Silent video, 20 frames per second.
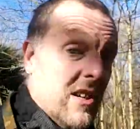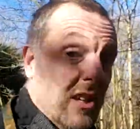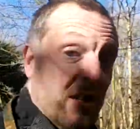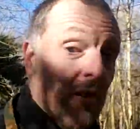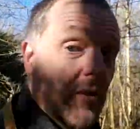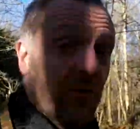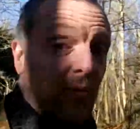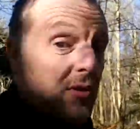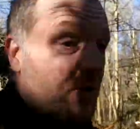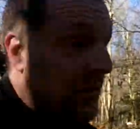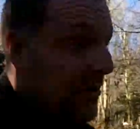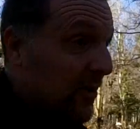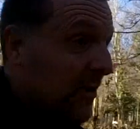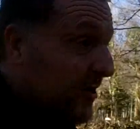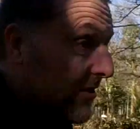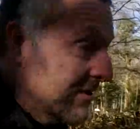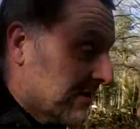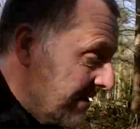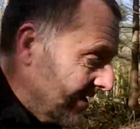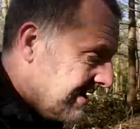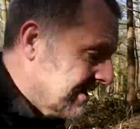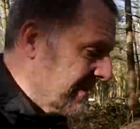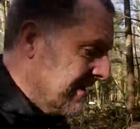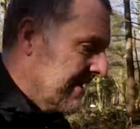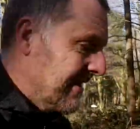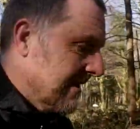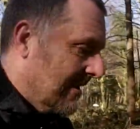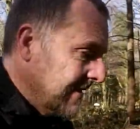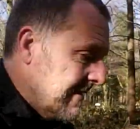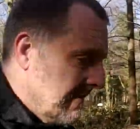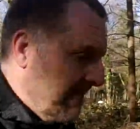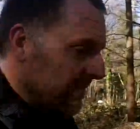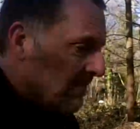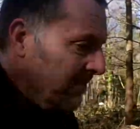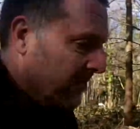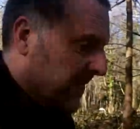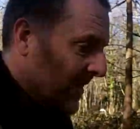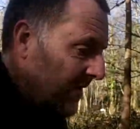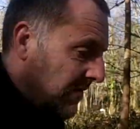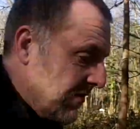ain't good for you guys.
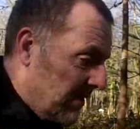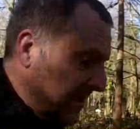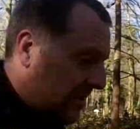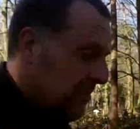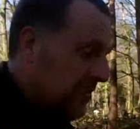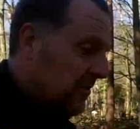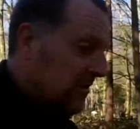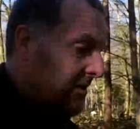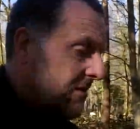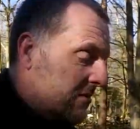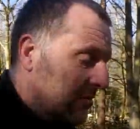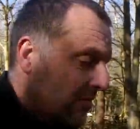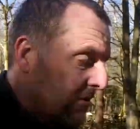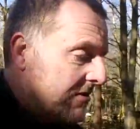If anybody's